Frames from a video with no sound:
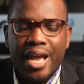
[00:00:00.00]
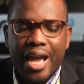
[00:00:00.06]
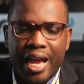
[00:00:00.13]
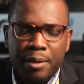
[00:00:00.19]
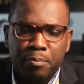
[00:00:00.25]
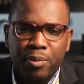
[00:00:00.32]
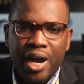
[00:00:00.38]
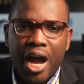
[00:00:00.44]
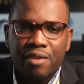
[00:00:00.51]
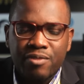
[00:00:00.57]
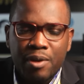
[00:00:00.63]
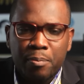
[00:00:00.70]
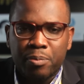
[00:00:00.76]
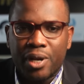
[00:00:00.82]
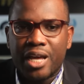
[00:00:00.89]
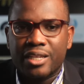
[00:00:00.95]
and have a
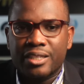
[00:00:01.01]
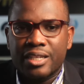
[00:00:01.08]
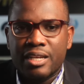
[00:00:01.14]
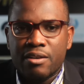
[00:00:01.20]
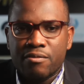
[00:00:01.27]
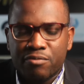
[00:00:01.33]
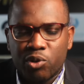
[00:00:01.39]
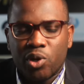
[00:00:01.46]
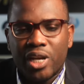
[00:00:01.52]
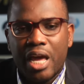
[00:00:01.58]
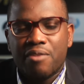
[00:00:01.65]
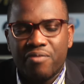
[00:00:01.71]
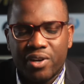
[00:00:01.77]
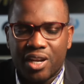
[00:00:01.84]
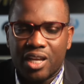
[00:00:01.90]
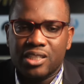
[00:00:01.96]
plan for your
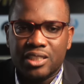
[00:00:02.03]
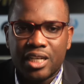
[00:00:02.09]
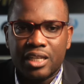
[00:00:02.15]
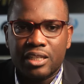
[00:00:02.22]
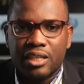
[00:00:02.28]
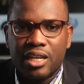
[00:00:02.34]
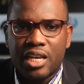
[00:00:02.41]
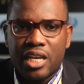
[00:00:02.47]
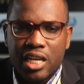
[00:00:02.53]
life financially.